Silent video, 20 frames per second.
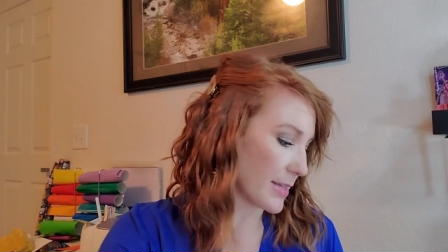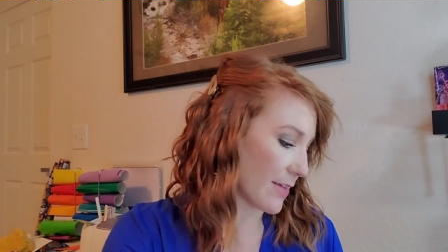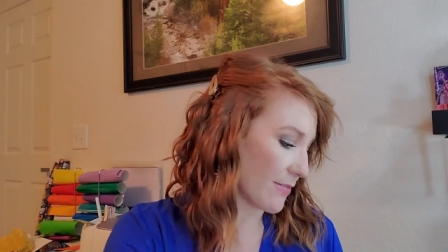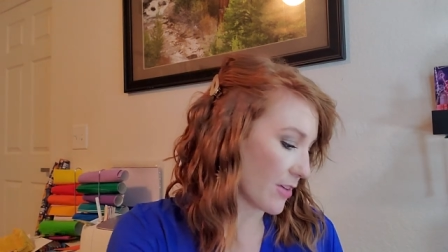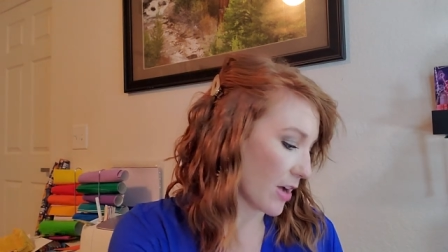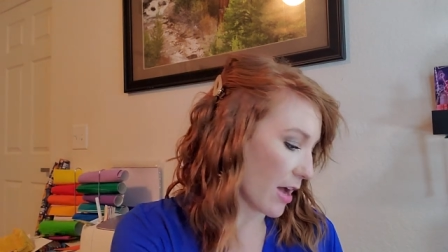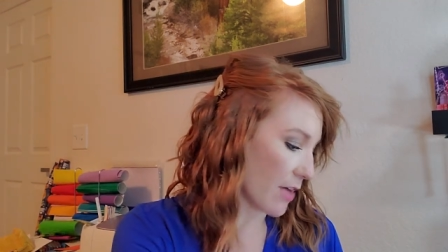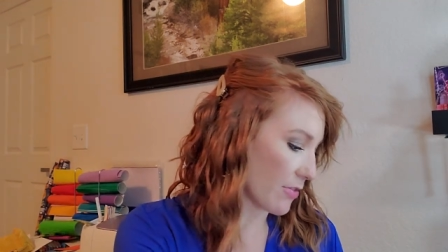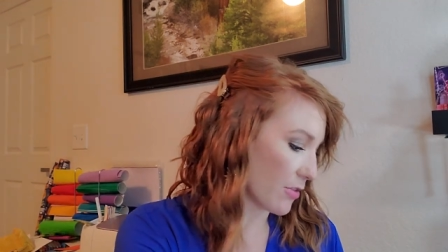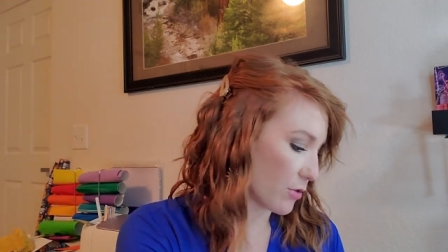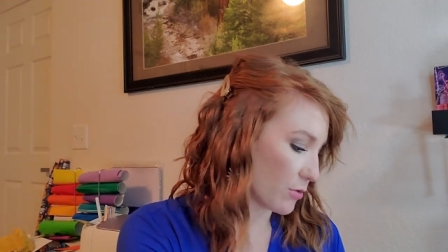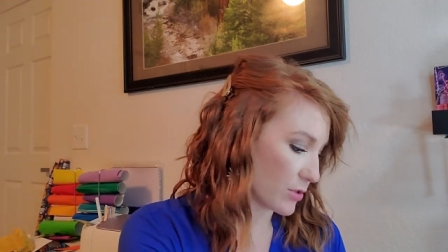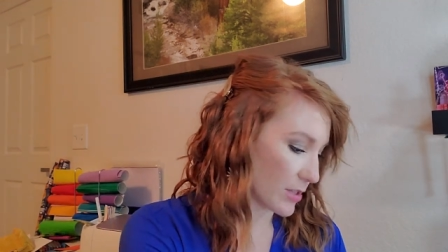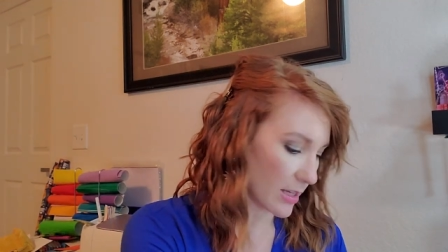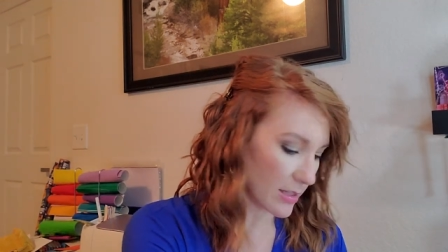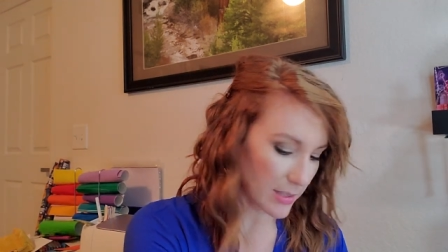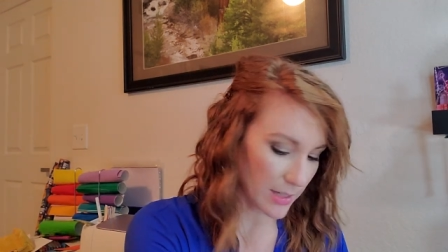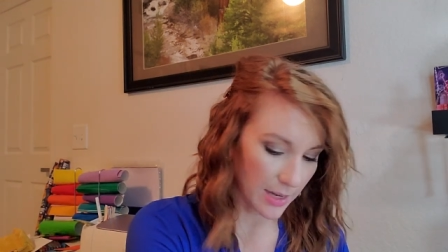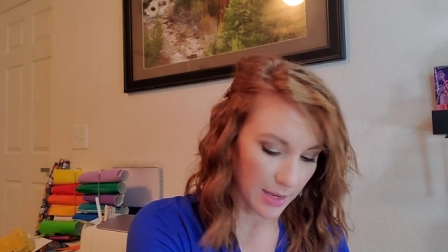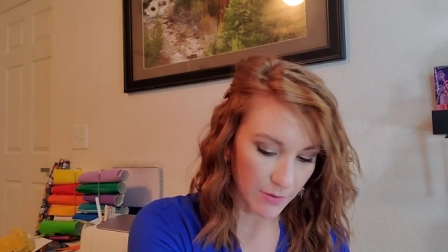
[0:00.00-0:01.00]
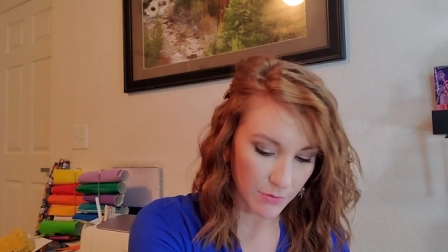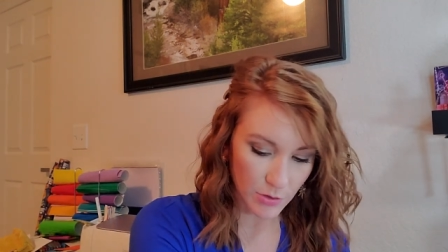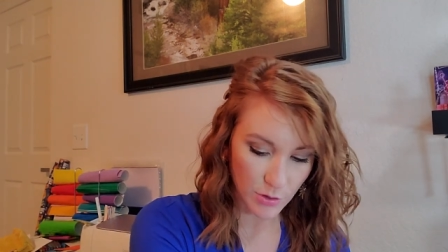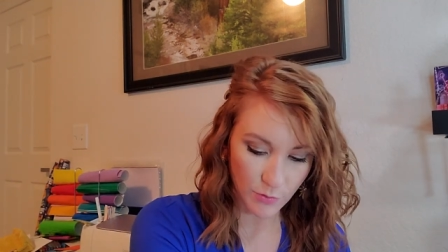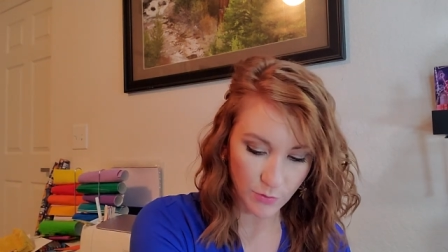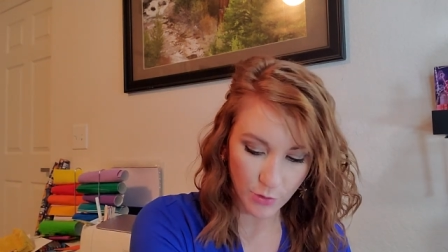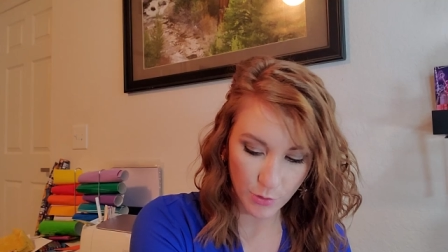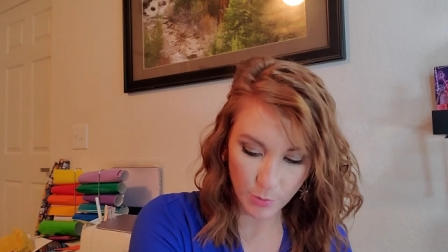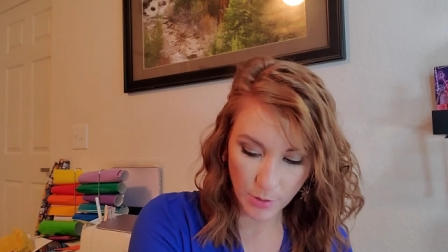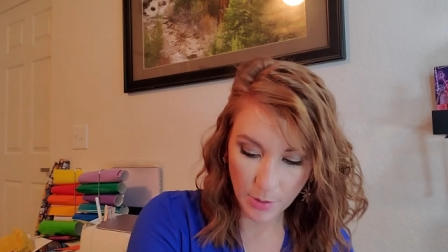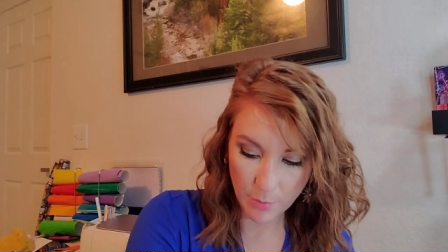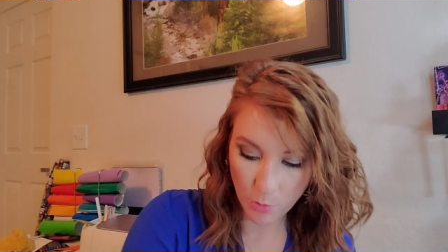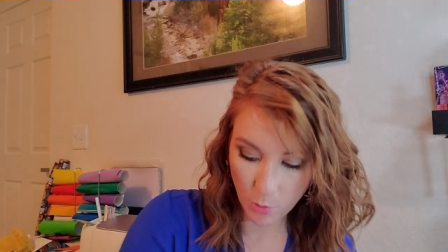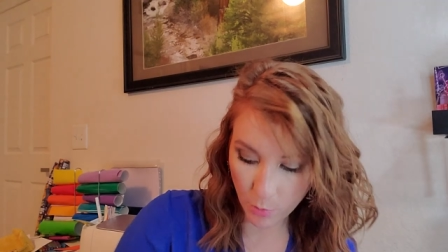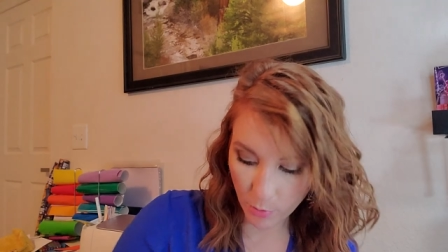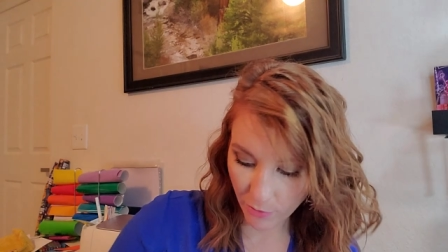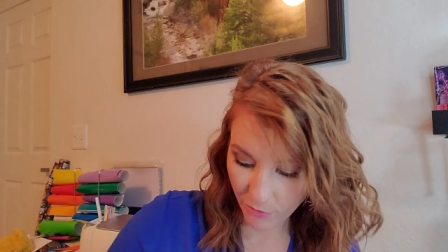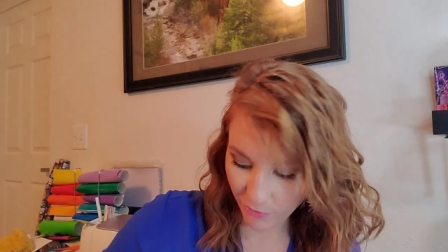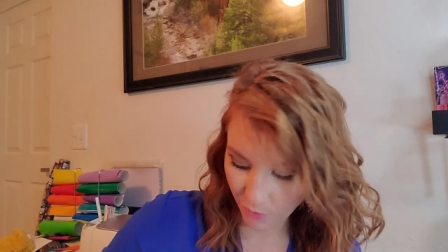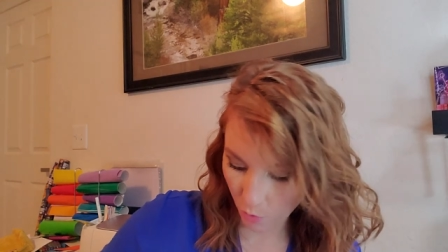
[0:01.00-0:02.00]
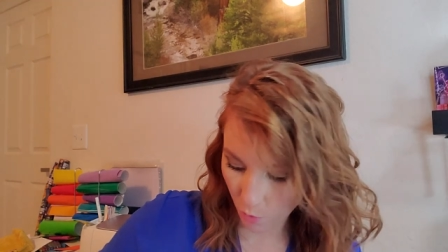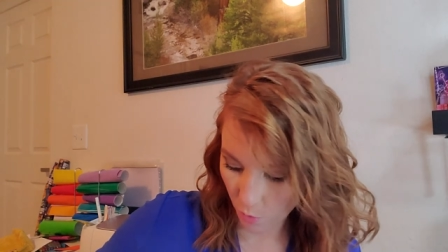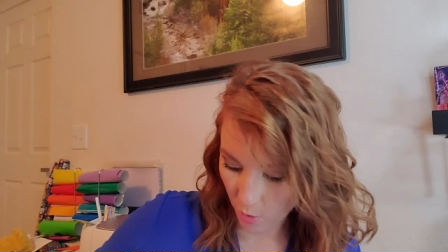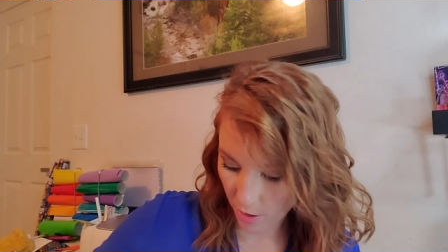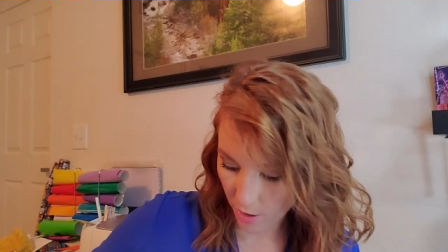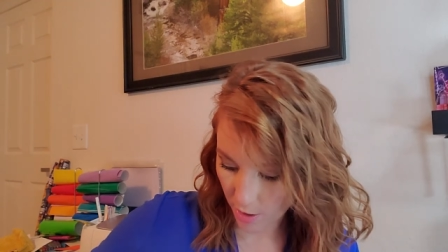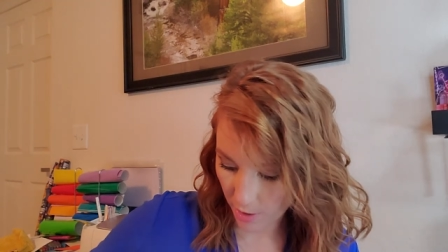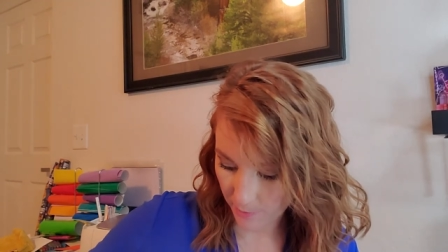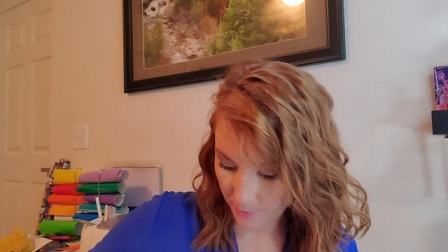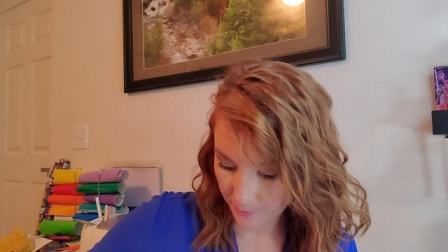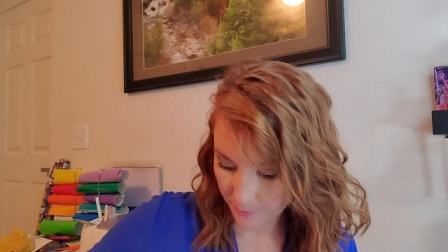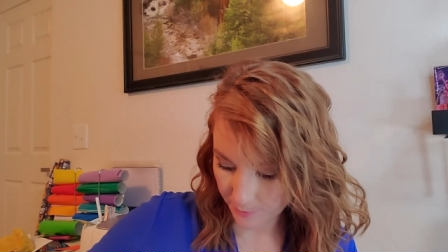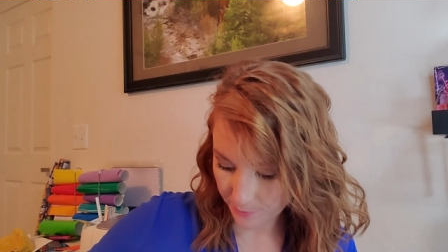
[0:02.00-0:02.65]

I've gotten those as gifts for people before.